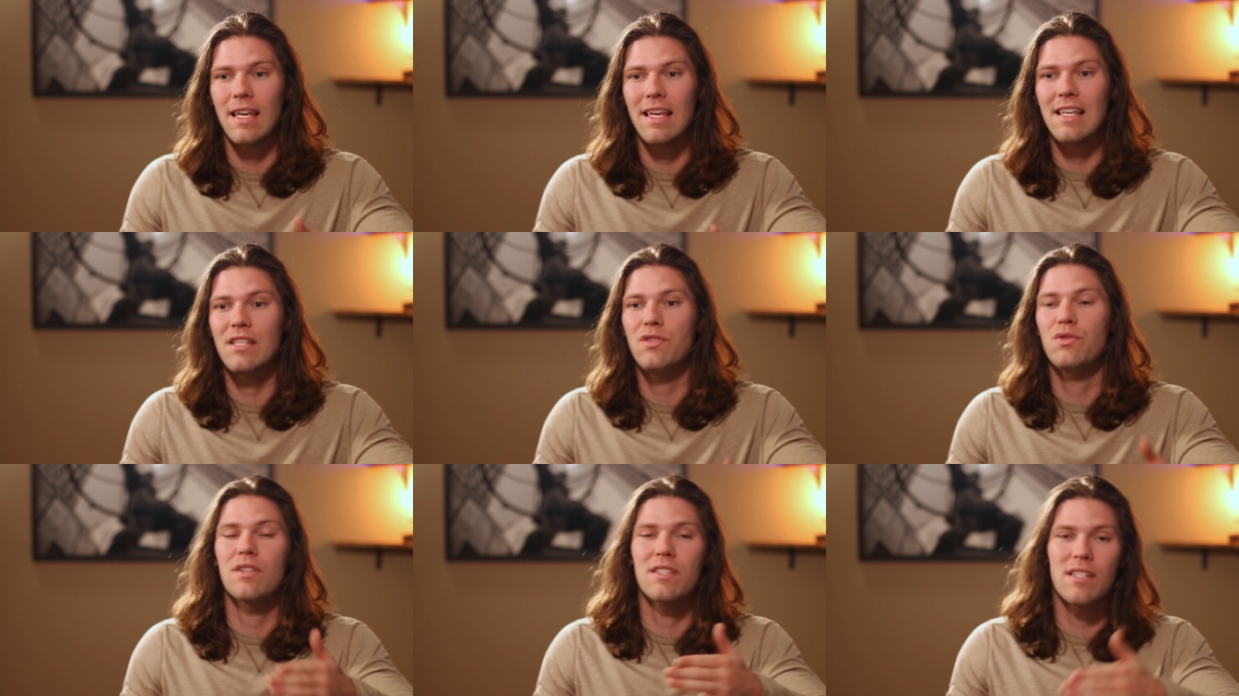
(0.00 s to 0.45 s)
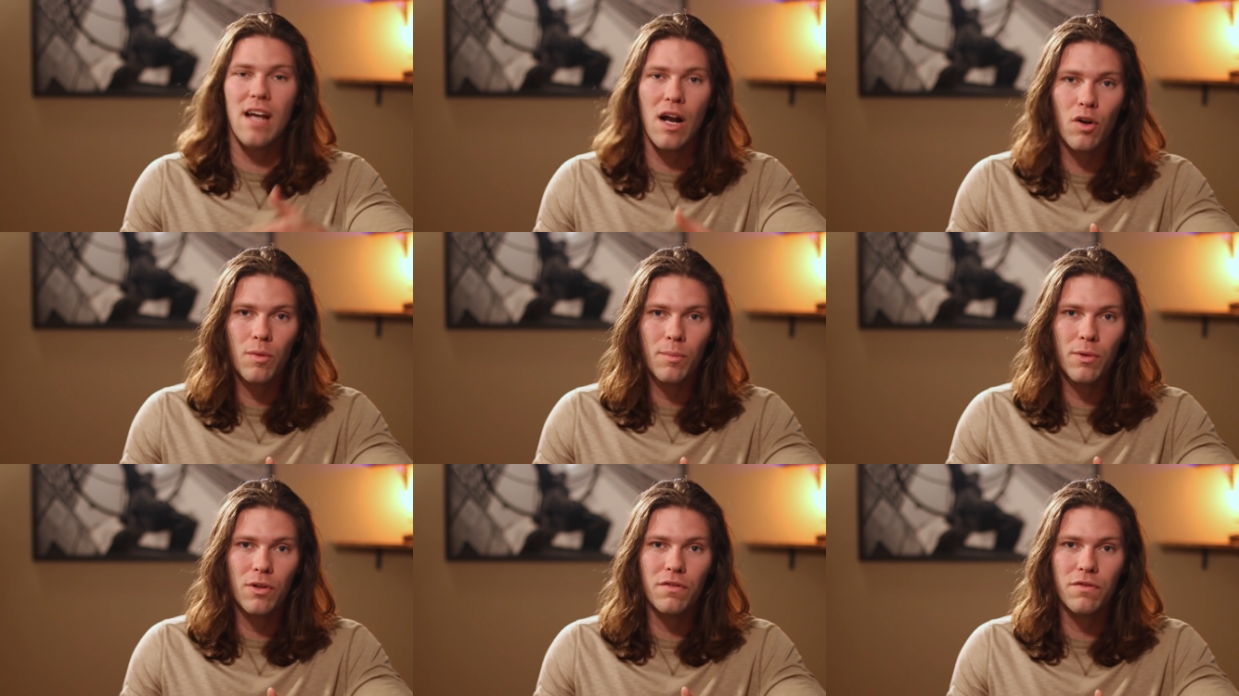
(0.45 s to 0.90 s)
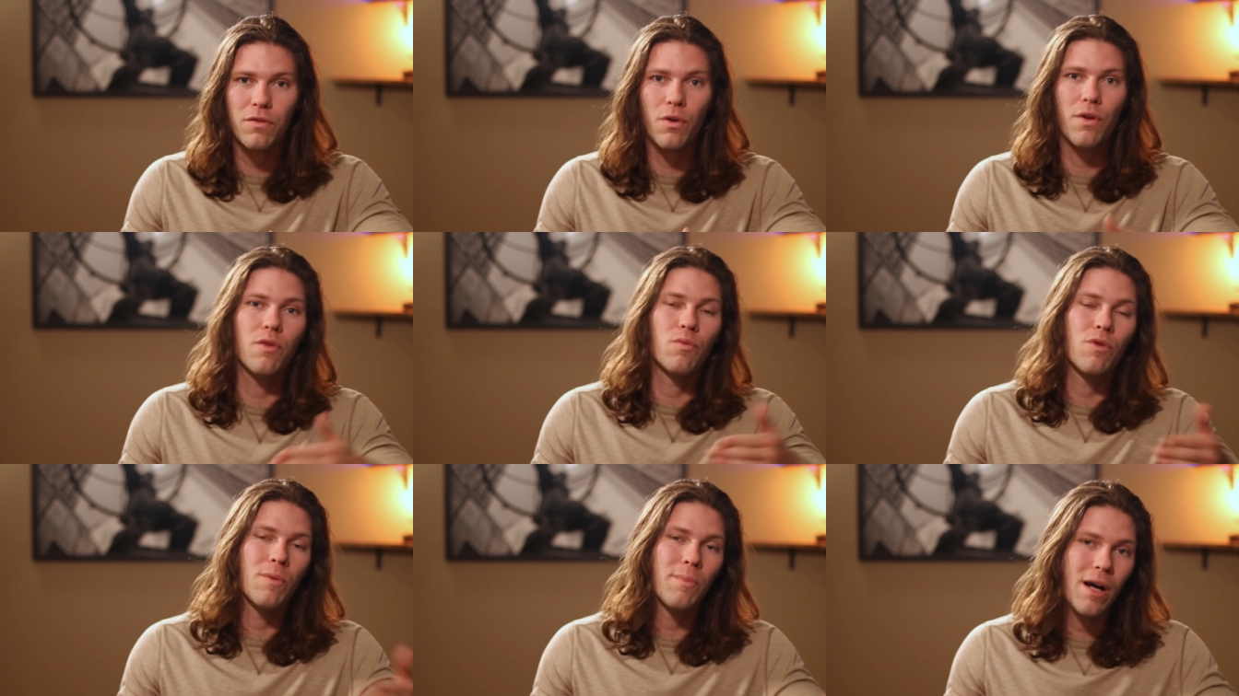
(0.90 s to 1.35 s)
is desirable
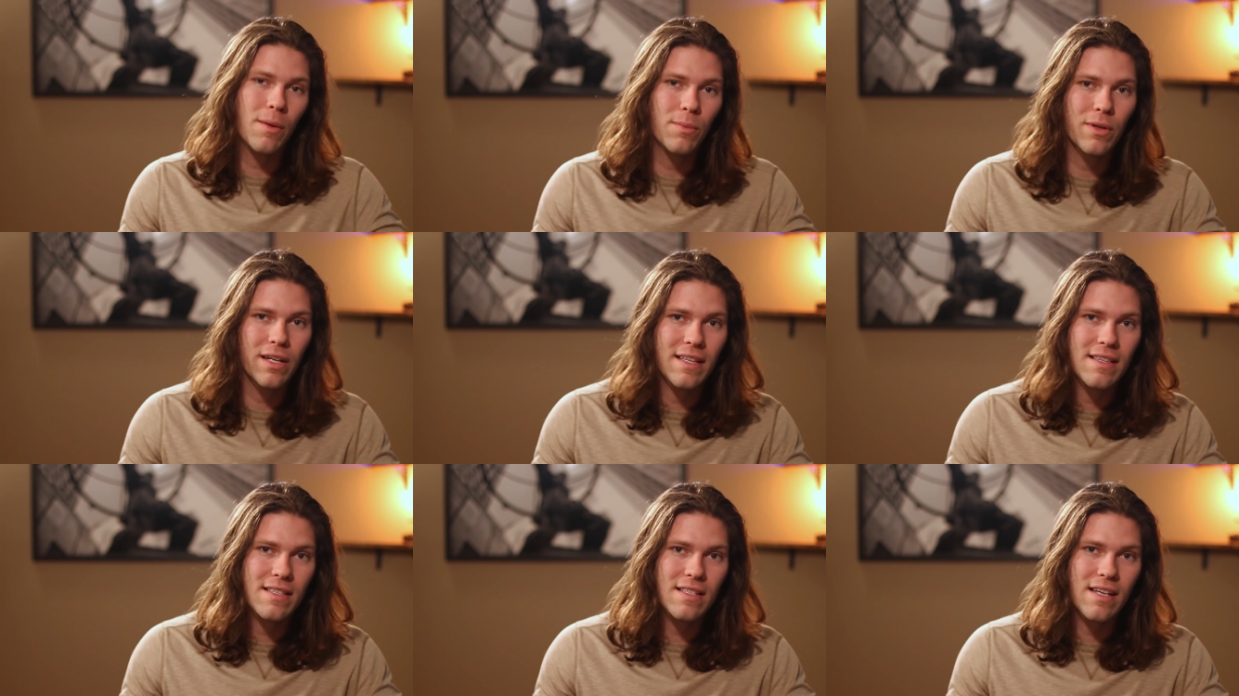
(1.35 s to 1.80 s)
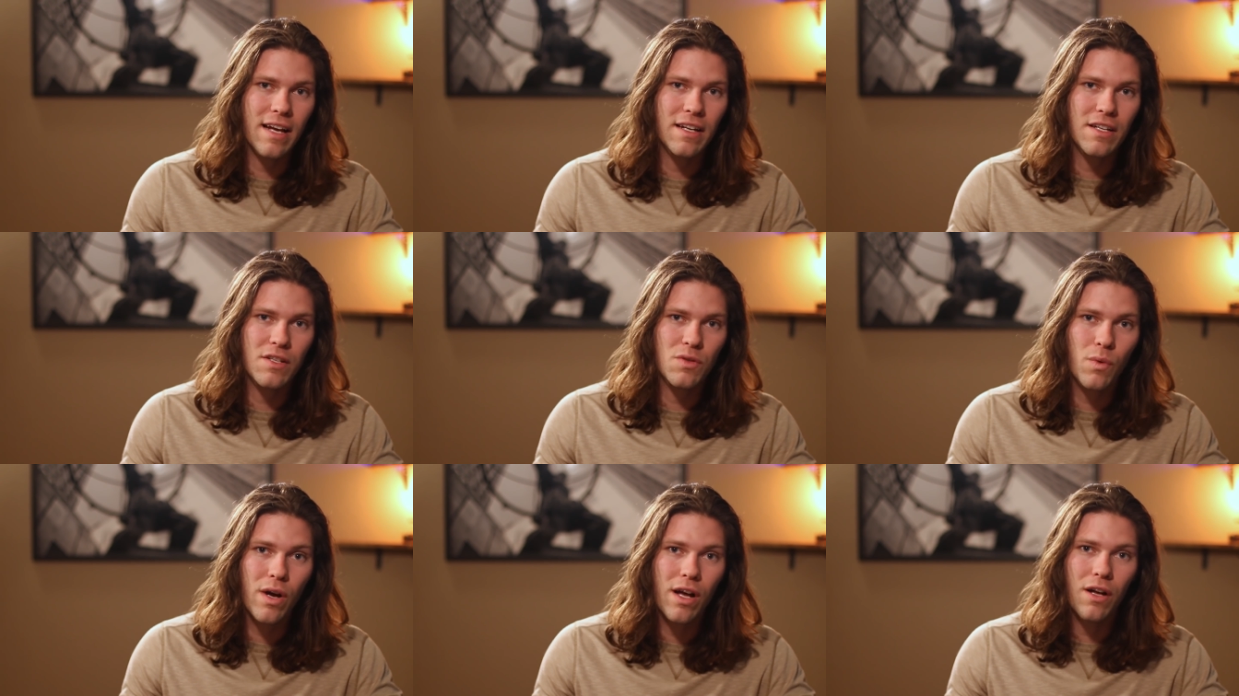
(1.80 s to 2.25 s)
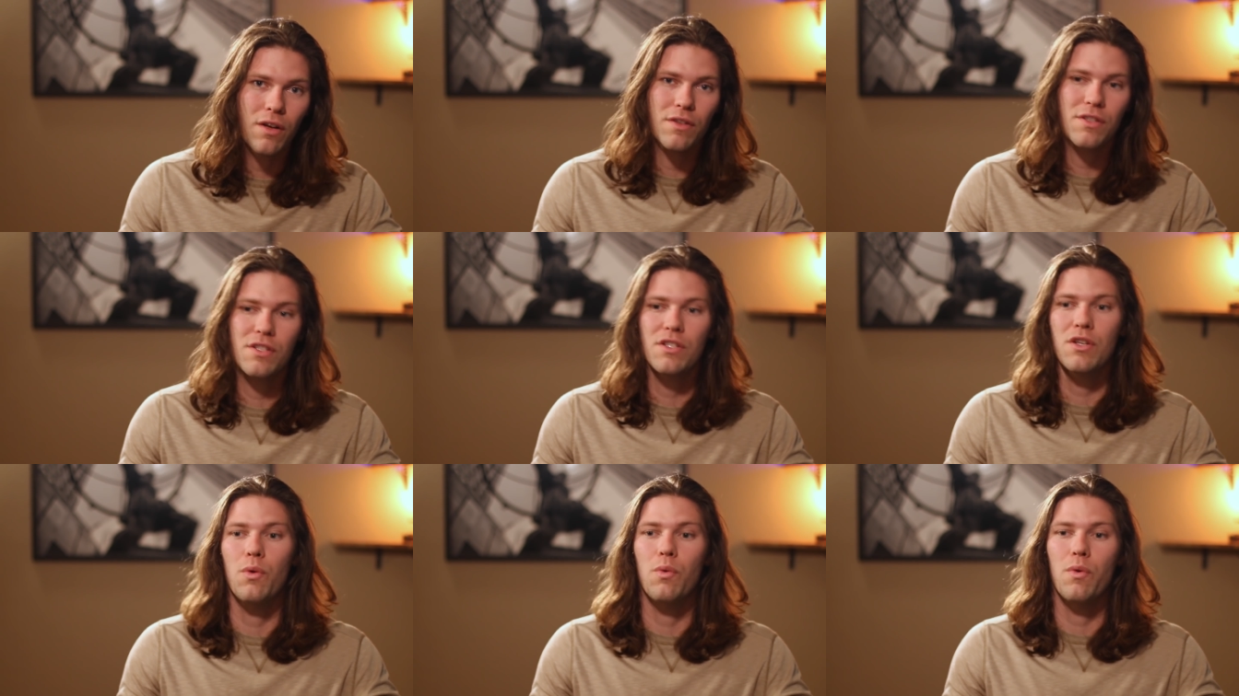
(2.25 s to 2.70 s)
for the Republican side as well.
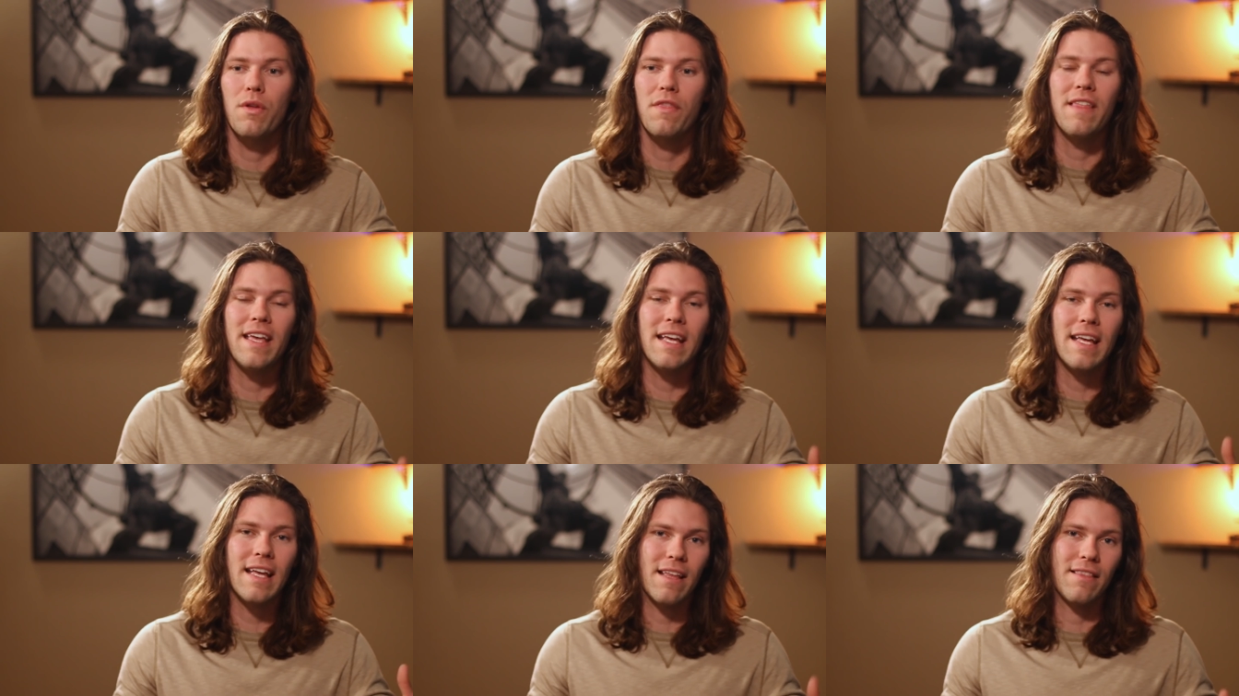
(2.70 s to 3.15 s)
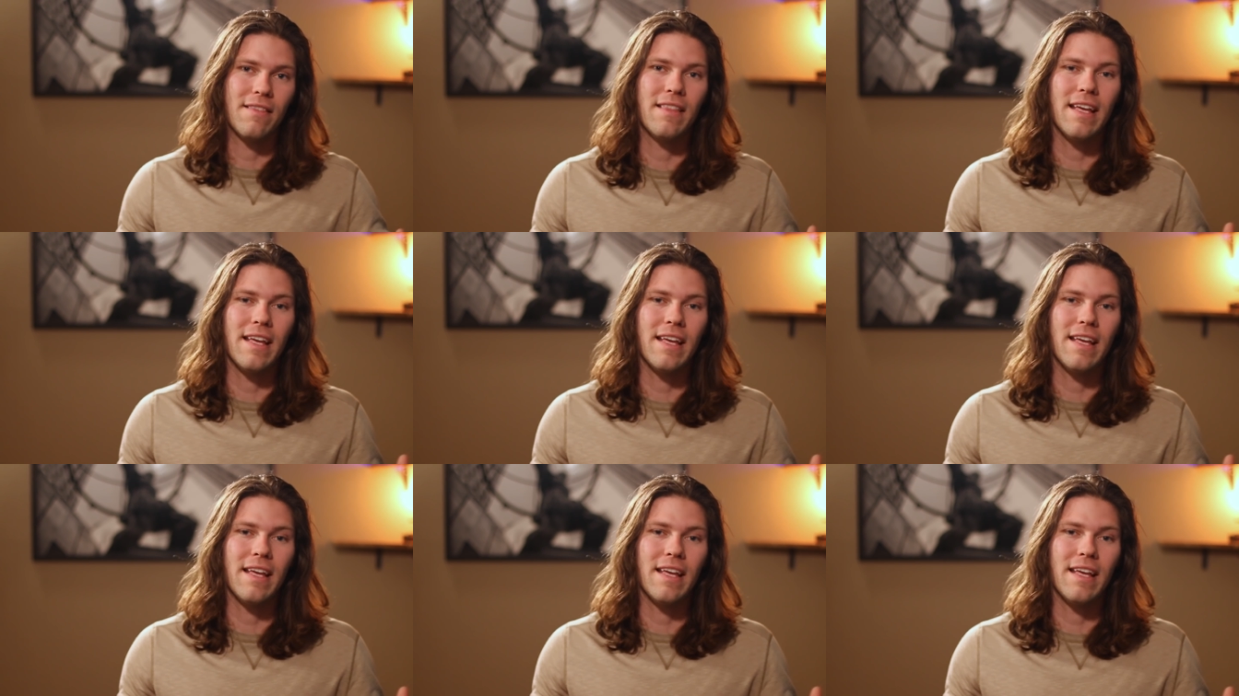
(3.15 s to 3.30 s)
So they